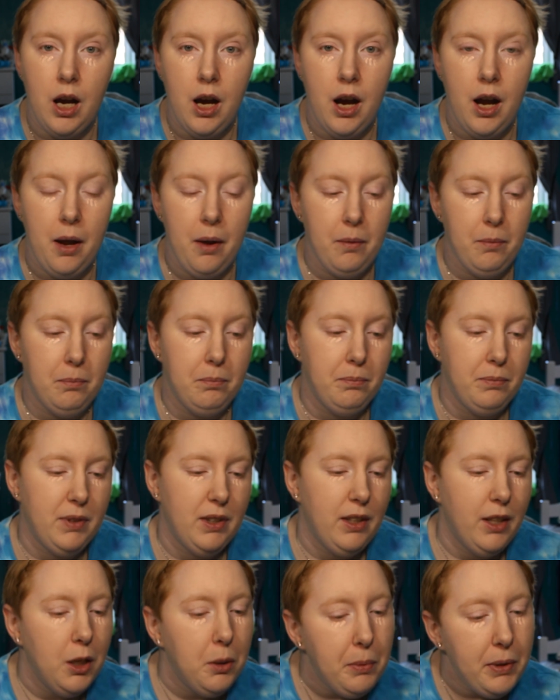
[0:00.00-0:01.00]
I'm
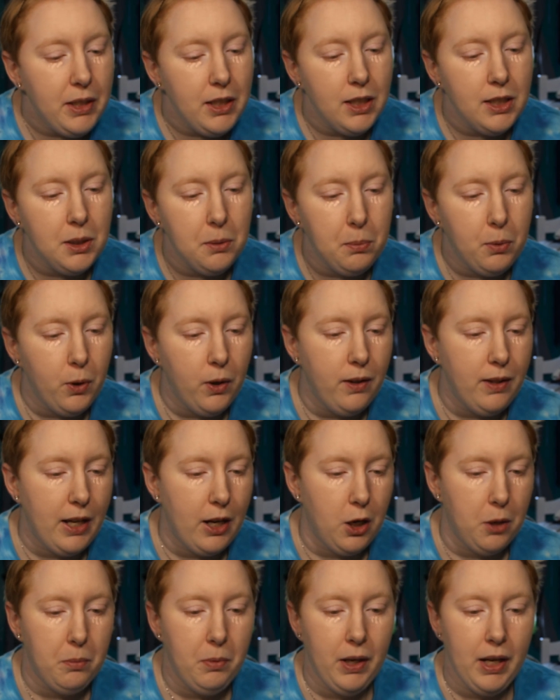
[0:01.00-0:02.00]
a little bit disappointed
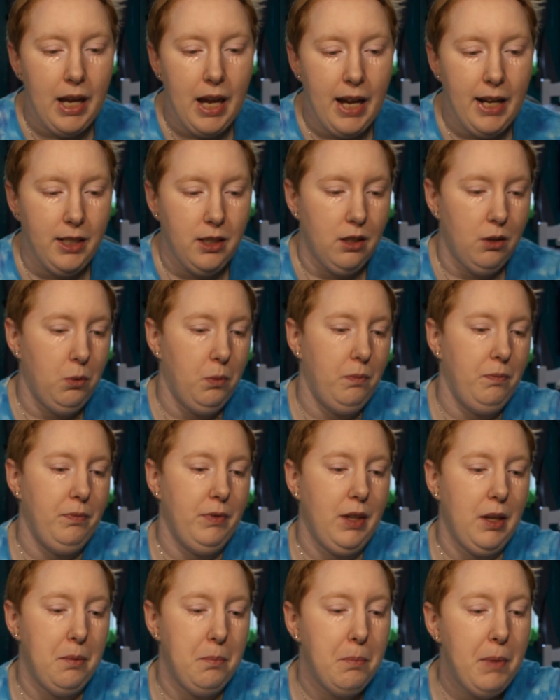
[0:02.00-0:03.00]
that Urban Decay don't
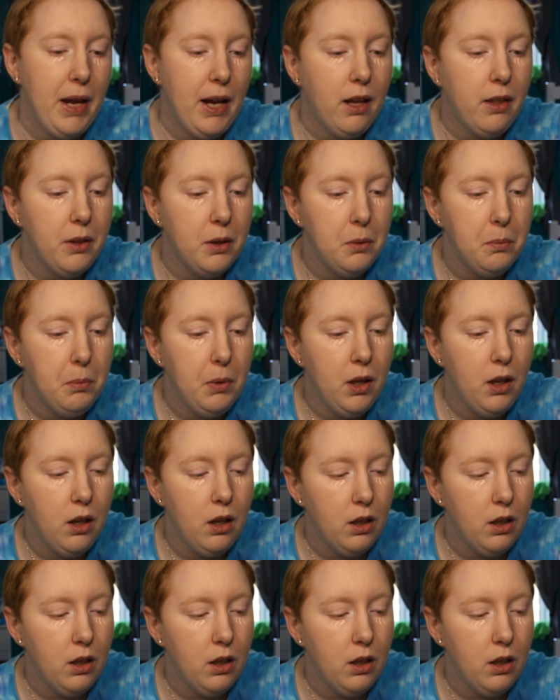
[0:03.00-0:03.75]
make them